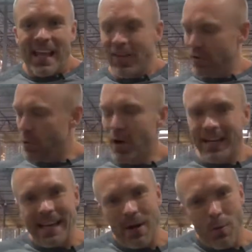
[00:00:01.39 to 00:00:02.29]
If you want
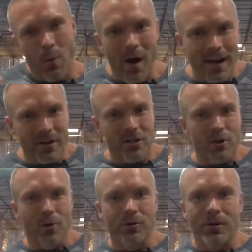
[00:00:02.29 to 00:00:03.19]
to get wider
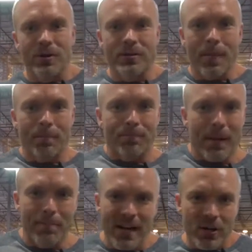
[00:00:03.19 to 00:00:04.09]
shoulders,
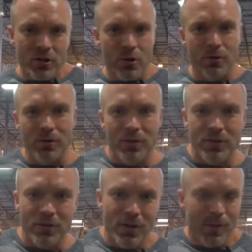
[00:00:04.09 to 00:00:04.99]
bigger
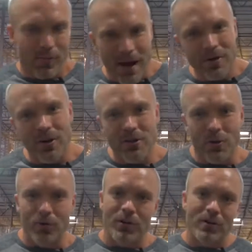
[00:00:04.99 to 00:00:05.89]
shoulders, rounder
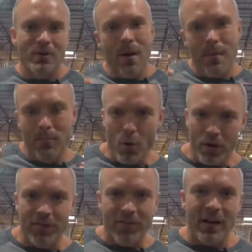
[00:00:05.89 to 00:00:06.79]
shoulders, more
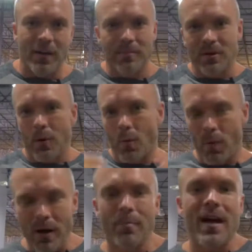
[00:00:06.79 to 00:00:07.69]
developed,
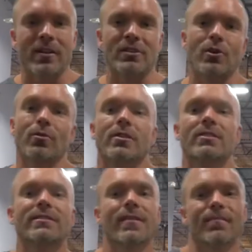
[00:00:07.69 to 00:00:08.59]
well-balanced
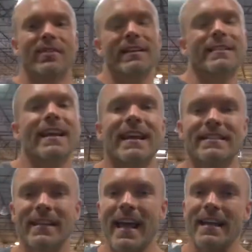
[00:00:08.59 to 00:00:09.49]
shoulders, then today's
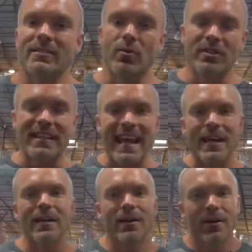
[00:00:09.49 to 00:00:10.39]
the day. So
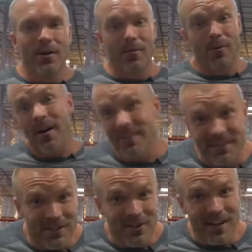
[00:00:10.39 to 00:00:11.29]
today, we're
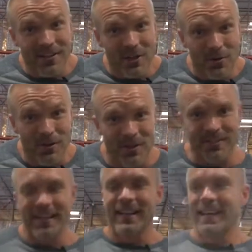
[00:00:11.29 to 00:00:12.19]
obviously training shoulders.